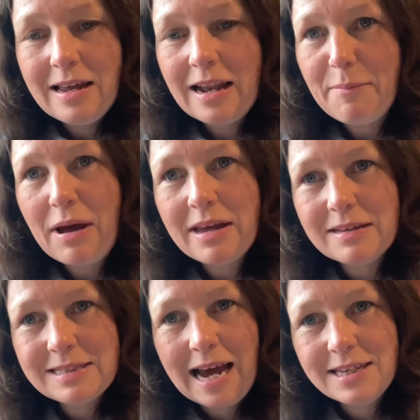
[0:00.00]
like my
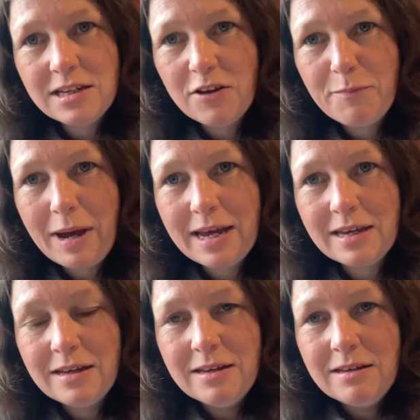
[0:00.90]
title of my
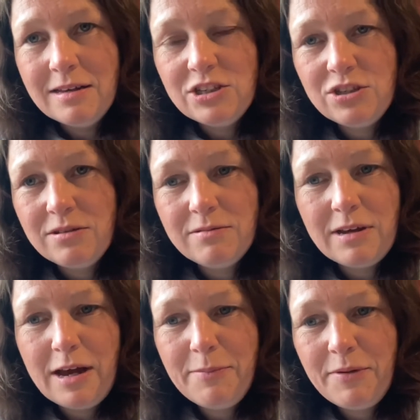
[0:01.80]

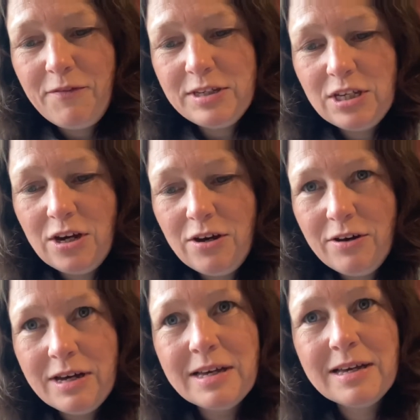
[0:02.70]
um, video
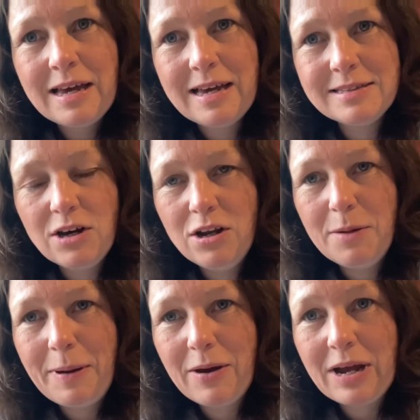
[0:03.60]
is all
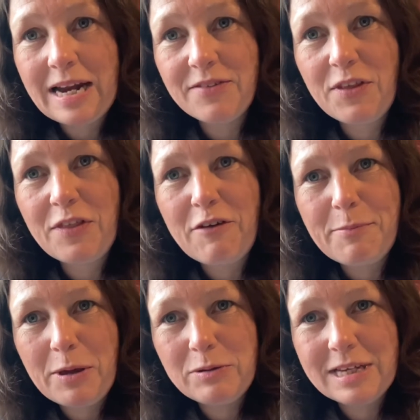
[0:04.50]
about kind of the
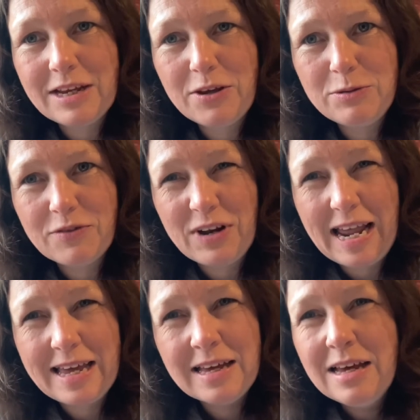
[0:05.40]
therapeutic use of
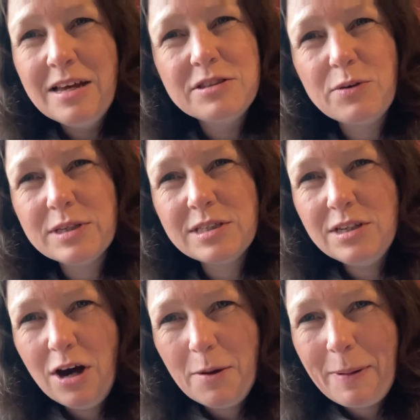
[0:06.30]
clay. So it's
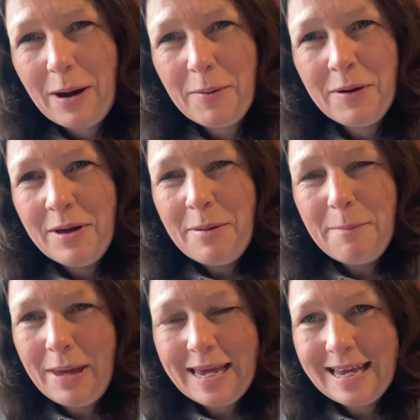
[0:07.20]
not about
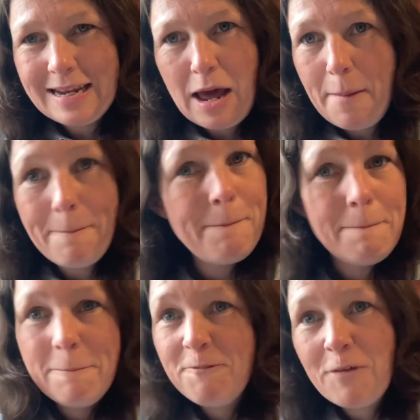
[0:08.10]
making a
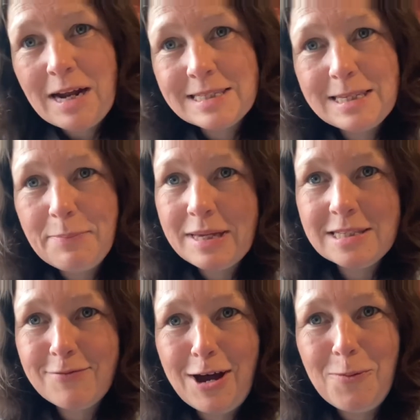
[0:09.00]
fancy piece
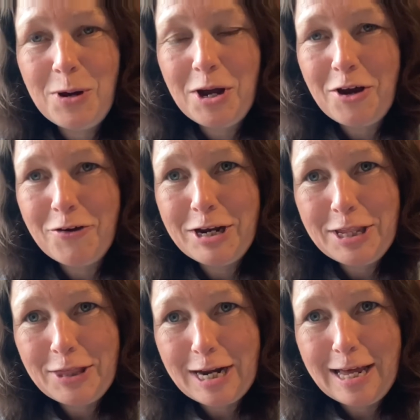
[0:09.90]
of artwork or
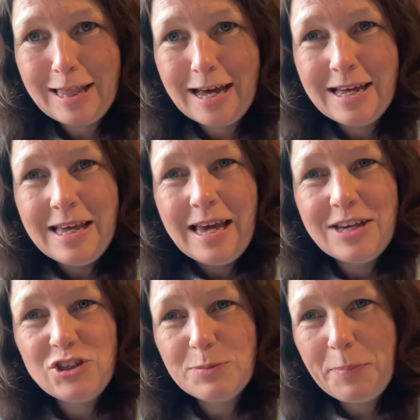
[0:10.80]
anything like that. It's
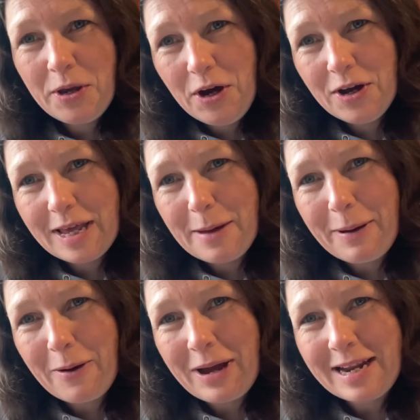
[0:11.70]
just purely
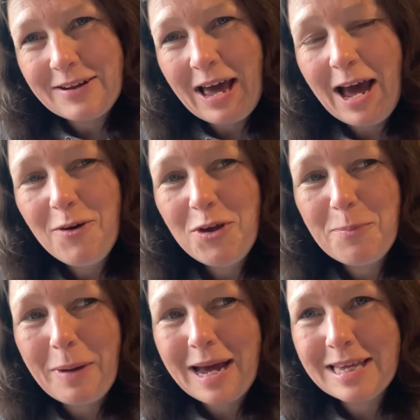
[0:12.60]
about kind of how you
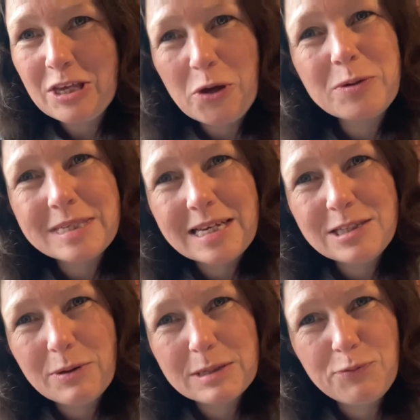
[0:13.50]
might use it to
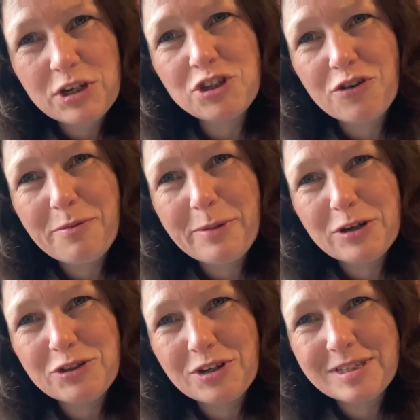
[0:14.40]
express your
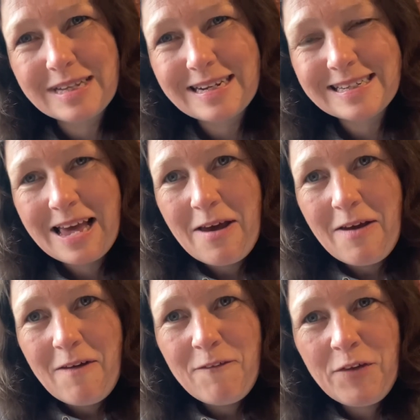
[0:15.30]
emotions and
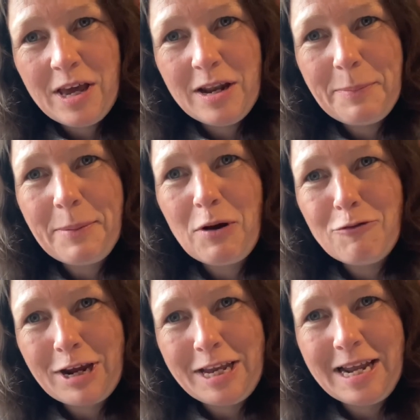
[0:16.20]
feel a bit more
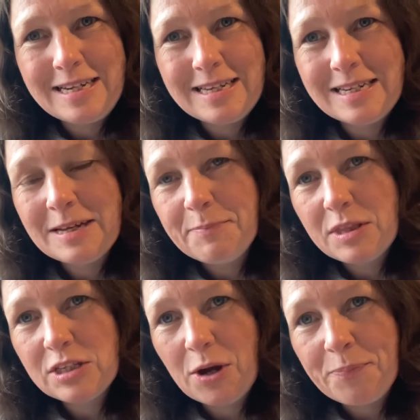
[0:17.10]
regulated.
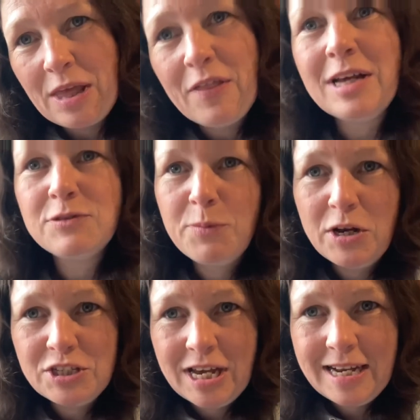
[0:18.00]
So thanks for
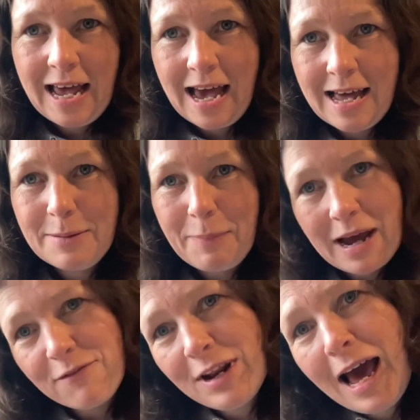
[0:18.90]
watching and bye
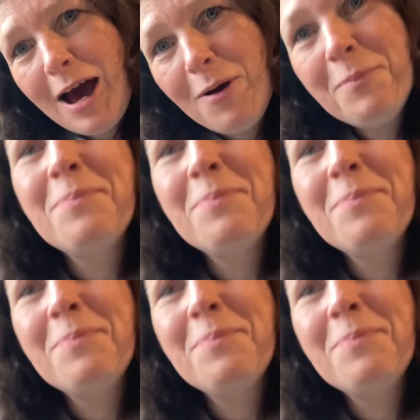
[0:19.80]
for now.